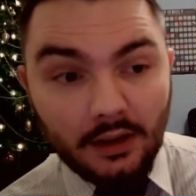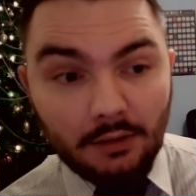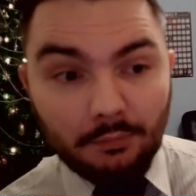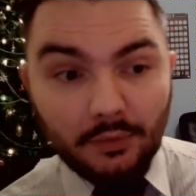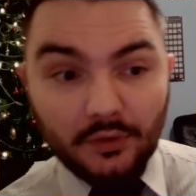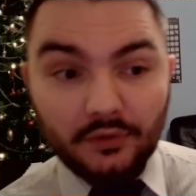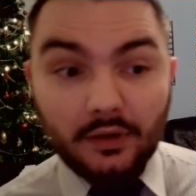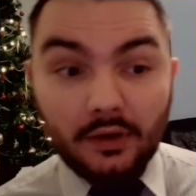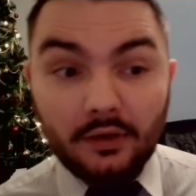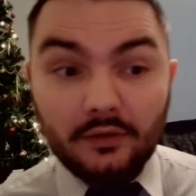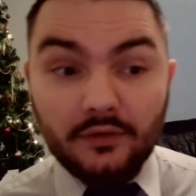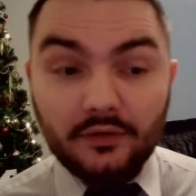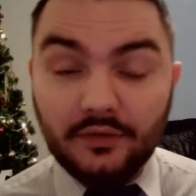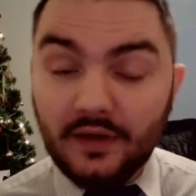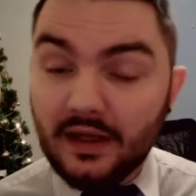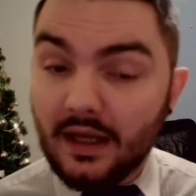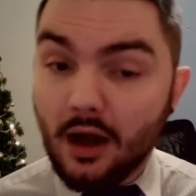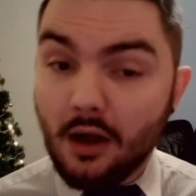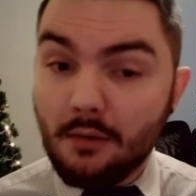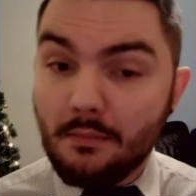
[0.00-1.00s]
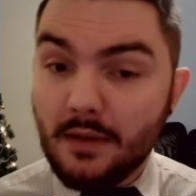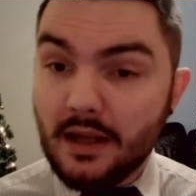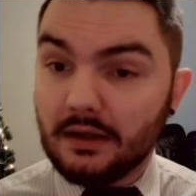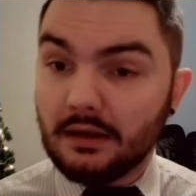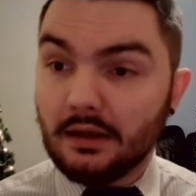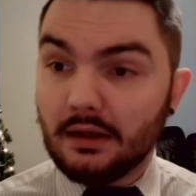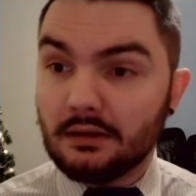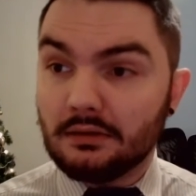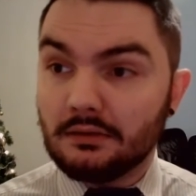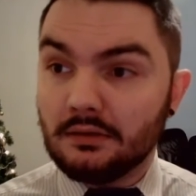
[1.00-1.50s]
but that they are
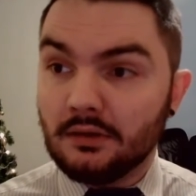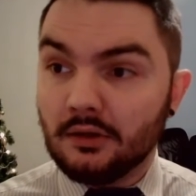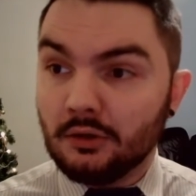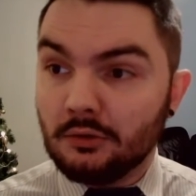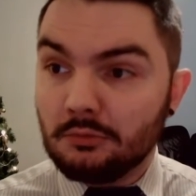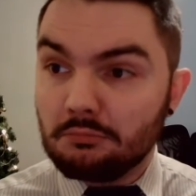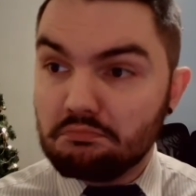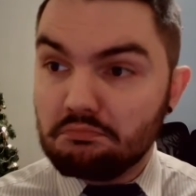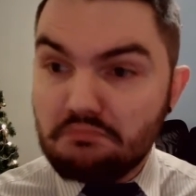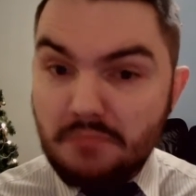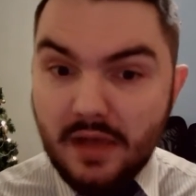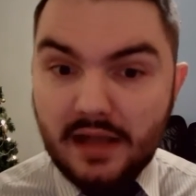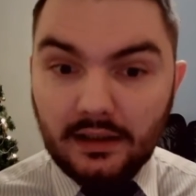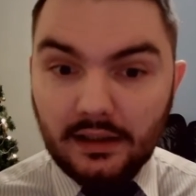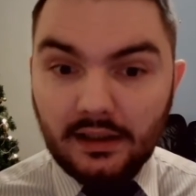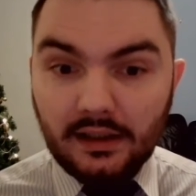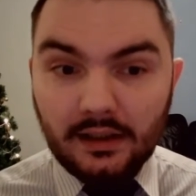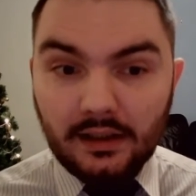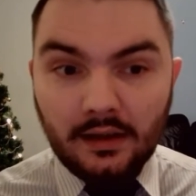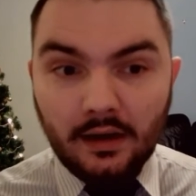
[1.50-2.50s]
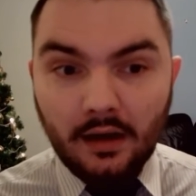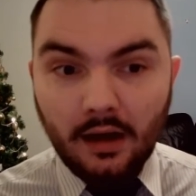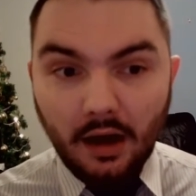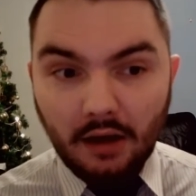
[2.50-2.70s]
making many